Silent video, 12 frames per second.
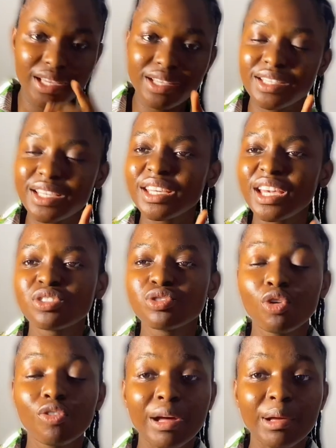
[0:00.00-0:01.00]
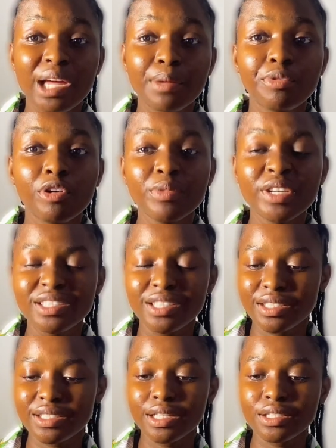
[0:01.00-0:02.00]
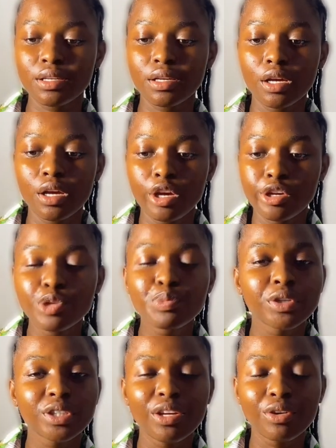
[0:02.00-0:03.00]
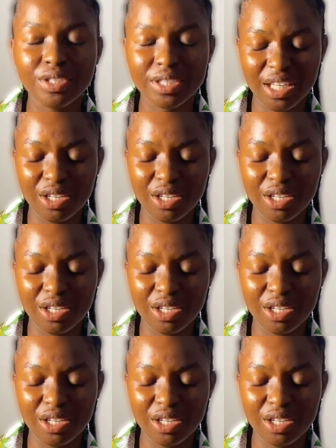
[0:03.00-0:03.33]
Skincare is not overhyped for me in the sense that you protect your skin.